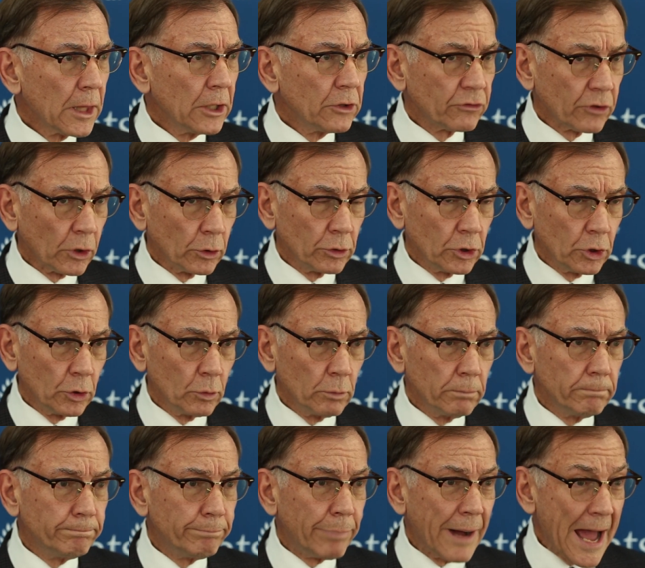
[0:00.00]
So you
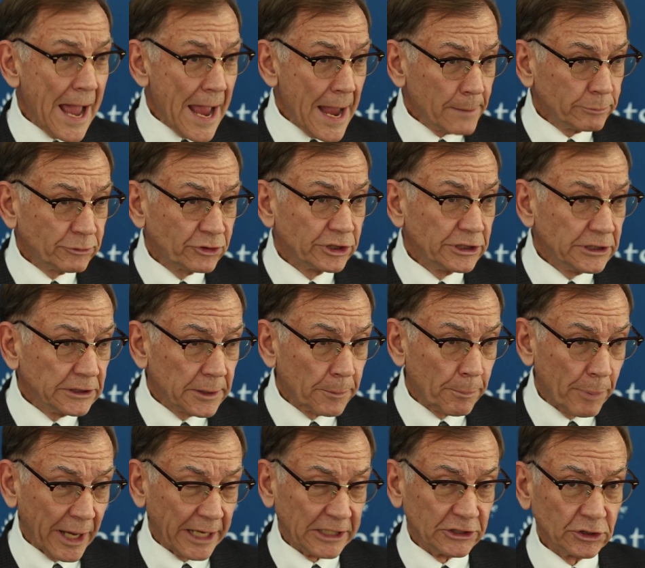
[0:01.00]
biopsy the
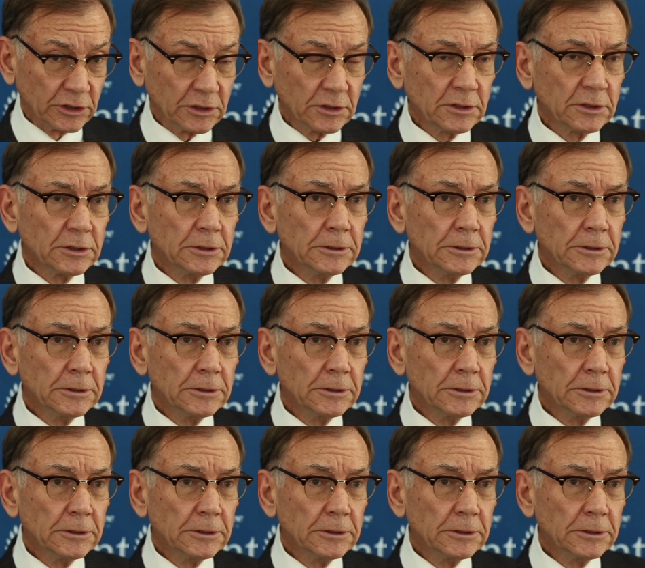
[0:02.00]
patient,